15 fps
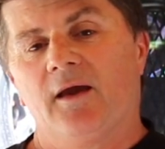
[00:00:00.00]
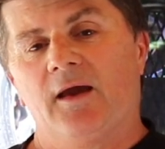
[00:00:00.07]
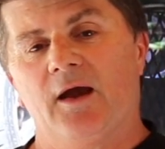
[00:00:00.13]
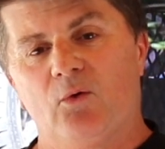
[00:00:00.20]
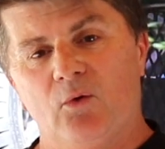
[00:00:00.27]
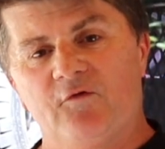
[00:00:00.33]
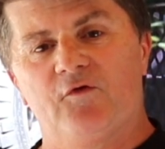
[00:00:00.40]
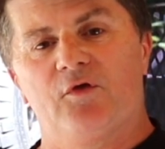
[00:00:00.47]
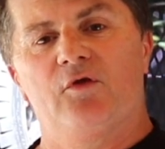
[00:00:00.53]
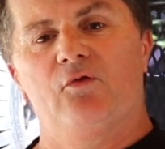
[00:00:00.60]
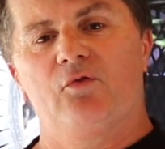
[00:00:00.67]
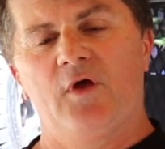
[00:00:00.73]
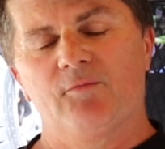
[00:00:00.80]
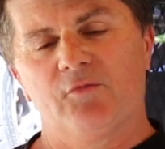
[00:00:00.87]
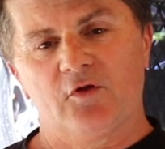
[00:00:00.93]
However,
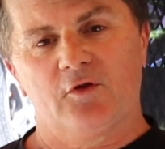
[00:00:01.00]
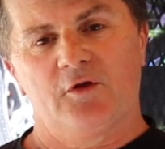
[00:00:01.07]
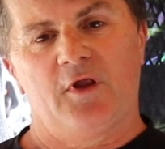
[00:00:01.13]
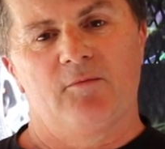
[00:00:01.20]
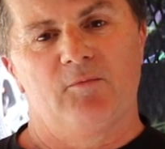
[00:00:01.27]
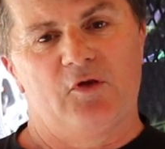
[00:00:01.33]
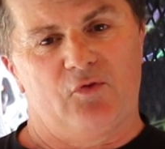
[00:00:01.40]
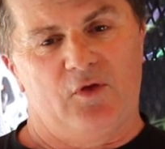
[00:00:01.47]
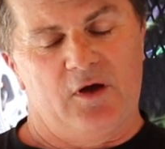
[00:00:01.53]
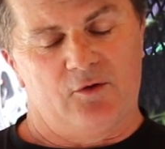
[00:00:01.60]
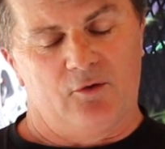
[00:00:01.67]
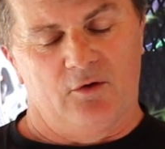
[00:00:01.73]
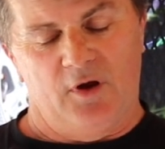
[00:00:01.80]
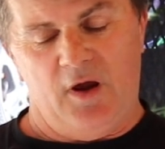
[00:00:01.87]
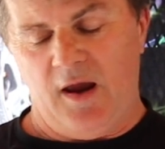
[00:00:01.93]
there's something that they miss
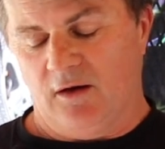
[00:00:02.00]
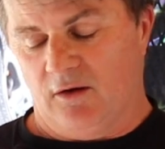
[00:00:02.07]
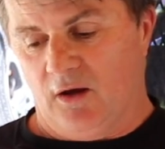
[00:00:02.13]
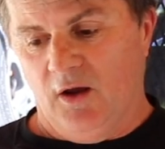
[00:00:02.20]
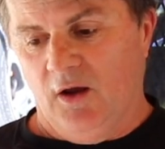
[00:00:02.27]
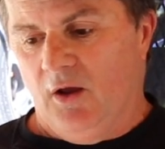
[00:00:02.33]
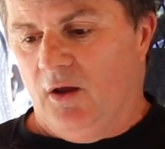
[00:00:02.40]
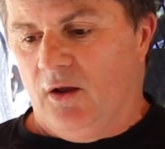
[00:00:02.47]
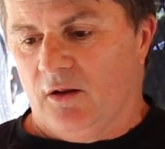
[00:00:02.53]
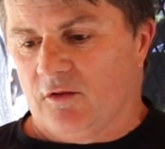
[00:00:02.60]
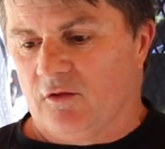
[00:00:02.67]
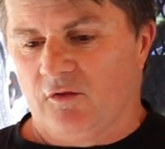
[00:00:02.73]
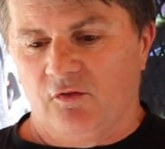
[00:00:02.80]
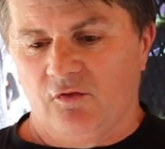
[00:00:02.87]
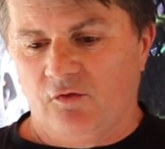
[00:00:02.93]
out on, and
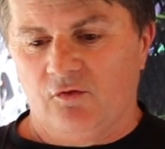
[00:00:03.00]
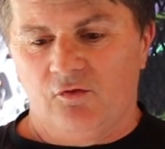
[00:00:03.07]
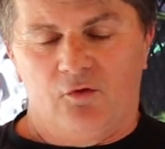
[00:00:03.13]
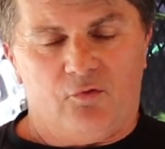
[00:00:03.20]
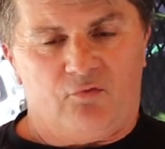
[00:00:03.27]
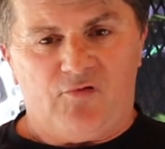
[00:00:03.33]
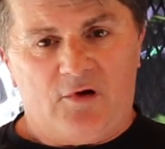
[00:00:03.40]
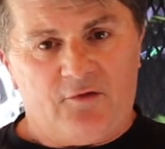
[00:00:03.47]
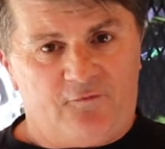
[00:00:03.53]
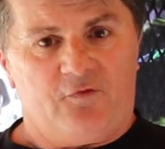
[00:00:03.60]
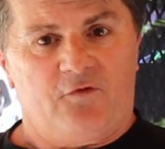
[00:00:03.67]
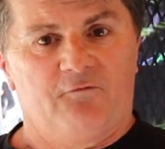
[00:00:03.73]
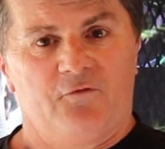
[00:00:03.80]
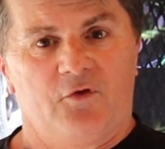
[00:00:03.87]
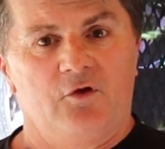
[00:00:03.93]
the
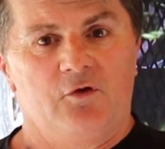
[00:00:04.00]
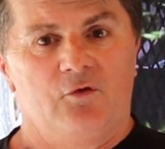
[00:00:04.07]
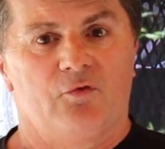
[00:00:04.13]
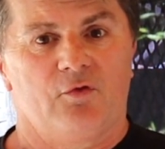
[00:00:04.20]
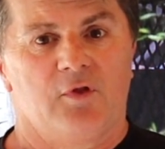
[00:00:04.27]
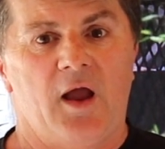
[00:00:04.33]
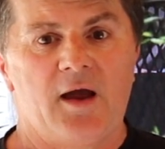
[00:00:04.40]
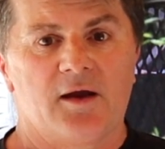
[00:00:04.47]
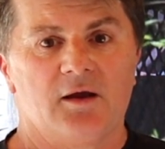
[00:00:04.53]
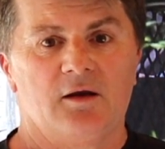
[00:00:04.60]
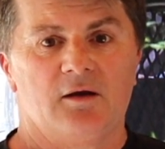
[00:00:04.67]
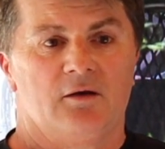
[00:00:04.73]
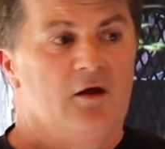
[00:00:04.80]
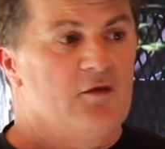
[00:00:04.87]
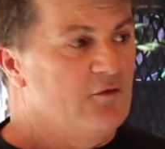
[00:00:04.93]
strengths of these lay
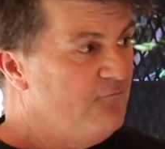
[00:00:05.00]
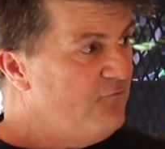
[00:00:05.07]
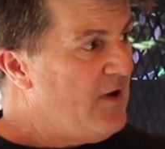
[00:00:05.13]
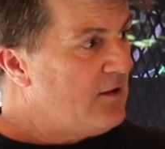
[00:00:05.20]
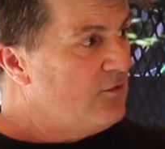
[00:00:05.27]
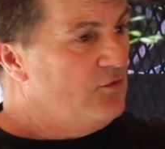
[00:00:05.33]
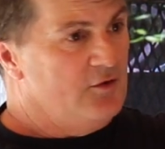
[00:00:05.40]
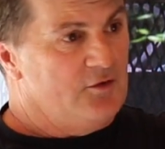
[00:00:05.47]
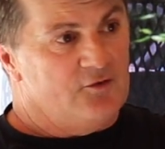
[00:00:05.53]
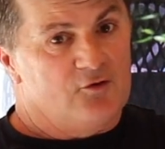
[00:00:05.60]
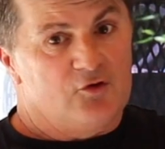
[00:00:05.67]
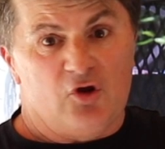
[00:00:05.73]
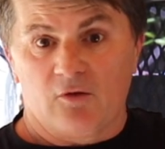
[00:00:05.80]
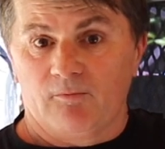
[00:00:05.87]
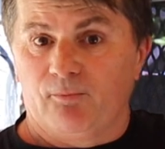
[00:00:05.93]
in the fact that
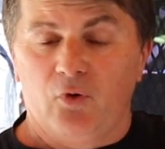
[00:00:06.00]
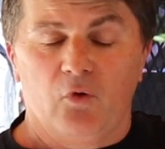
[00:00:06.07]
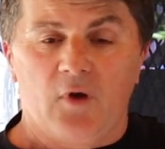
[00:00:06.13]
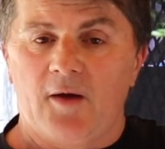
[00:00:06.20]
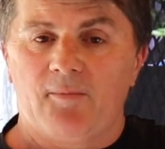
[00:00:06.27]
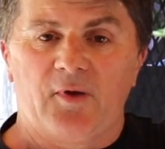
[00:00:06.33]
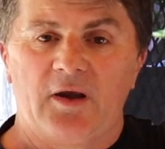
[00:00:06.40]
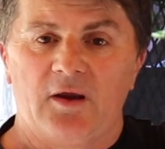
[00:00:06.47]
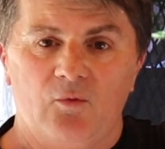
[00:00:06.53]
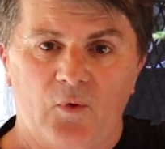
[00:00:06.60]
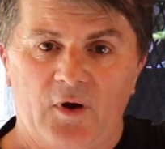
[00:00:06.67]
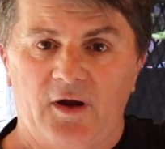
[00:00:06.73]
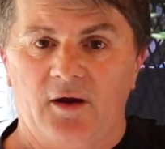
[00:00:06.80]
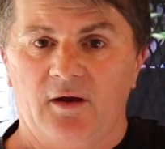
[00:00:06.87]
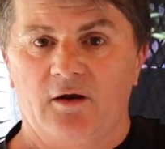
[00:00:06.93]
you can pull up
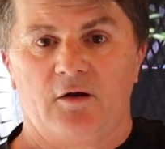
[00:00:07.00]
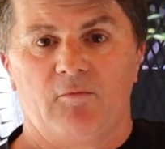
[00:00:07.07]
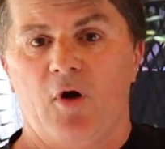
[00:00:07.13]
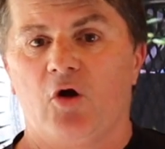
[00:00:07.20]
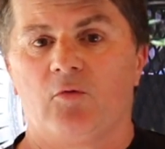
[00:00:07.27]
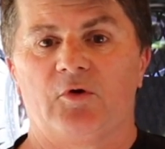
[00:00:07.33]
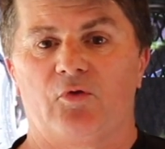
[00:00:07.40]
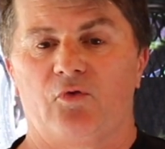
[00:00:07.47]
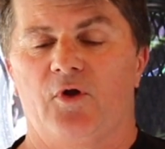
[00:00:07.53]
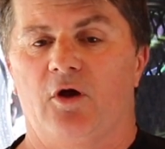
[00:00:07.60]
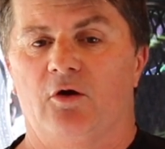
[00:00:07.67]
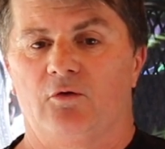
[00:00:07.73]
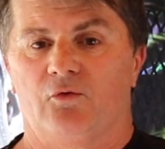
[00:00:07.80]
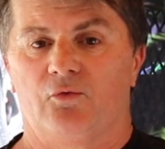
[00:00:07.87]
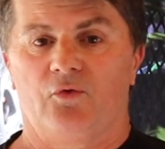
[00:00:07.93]
anywhere at a moment's
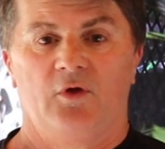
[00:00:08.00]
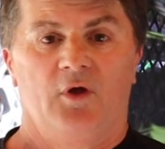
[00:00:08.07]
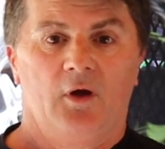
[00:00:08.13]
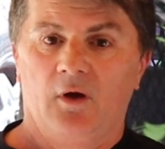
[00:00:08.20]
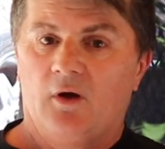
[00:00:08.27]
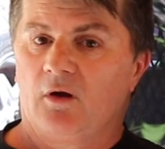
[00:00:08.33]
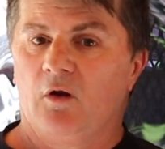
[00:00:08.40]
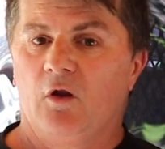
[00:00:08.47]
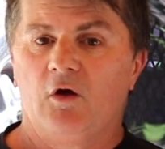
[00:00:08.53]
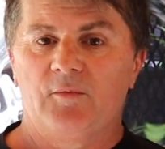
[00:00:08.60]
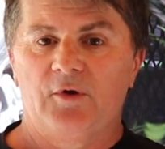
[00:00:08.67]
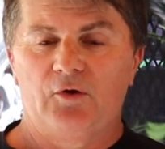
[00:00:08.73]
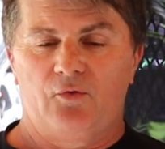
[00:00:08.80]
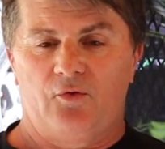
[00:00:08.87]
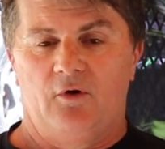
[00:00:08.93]
notice,
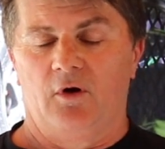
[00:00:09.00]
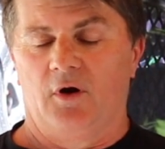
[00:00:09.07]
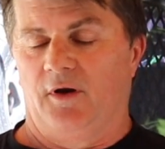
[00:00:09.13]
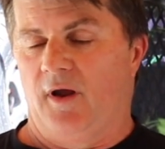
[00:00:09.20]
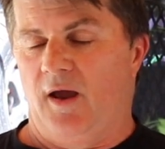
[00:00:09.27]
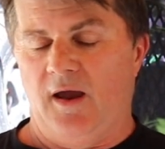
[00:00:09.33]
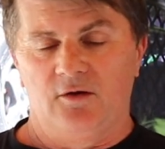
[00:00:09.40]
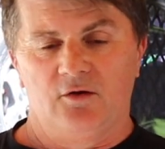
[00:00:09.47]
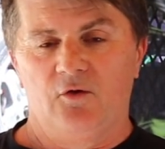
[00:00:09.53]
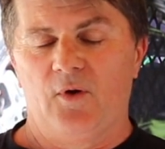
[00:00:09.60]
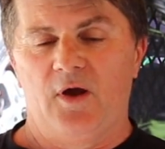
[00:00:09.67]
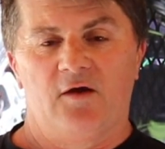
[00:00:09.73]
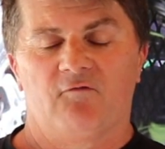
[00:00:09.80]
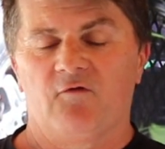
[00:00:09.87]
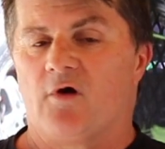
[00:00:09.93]
climb inside, and you
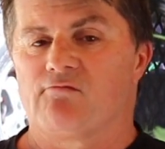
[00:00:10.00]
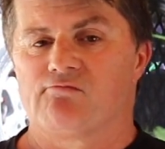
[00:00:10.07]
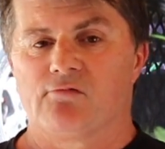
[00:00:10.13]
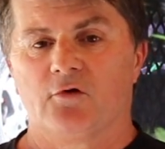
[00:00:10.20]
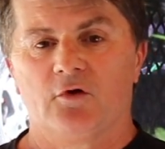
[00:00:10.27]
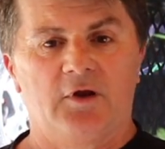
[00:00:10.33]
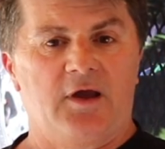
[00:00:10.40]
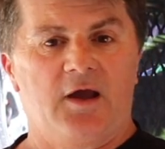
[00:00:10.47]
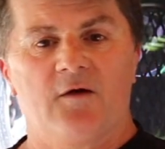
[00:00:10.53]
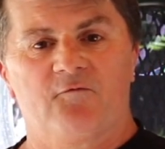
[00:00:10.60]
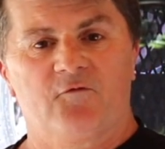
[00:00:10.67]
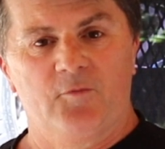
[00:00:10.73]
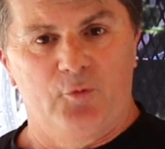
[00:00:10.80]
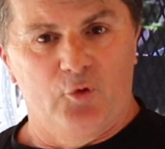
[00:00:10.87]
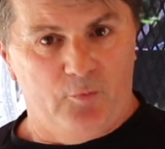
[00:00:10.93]
have a really
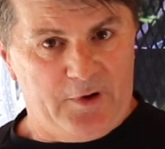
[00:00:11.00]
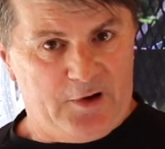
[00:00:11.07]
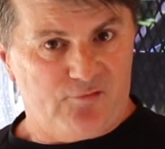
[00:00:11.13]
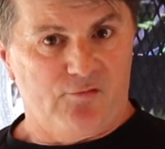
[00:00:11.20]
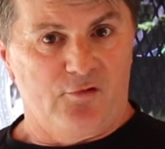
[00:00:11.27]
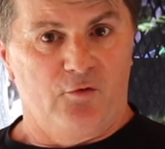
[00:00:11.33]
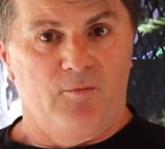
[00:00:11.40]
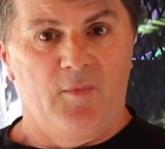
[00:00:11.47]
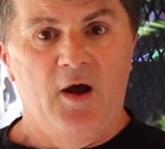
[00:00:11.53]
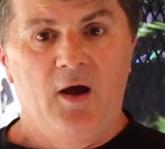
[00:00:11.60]
comfortable bedroom.